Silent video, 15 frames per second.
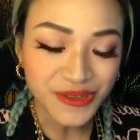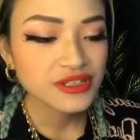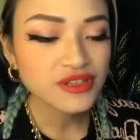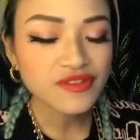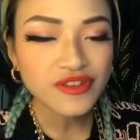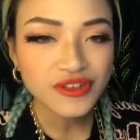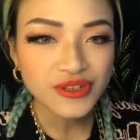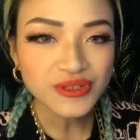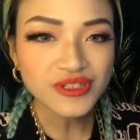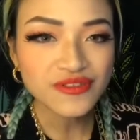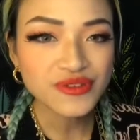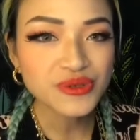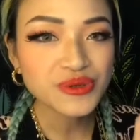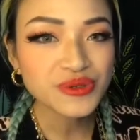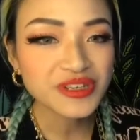So for those of
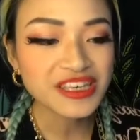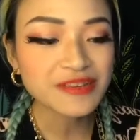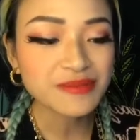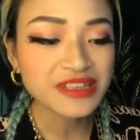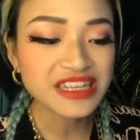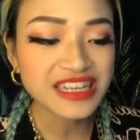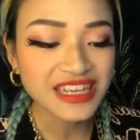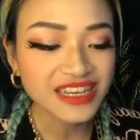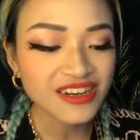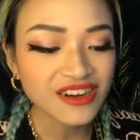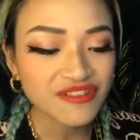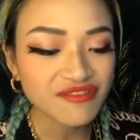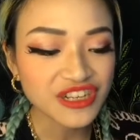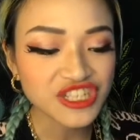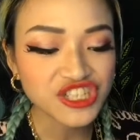you who keep clicking
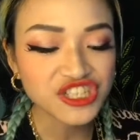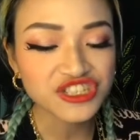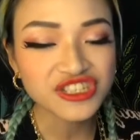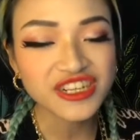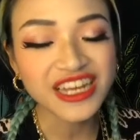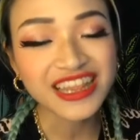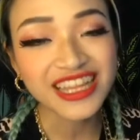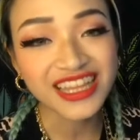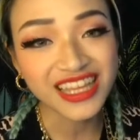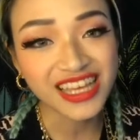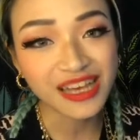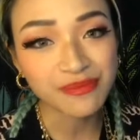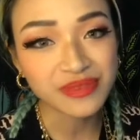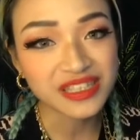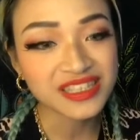on register and nothing
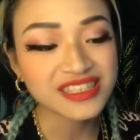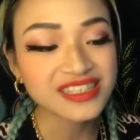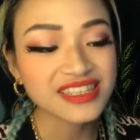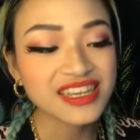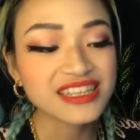happens,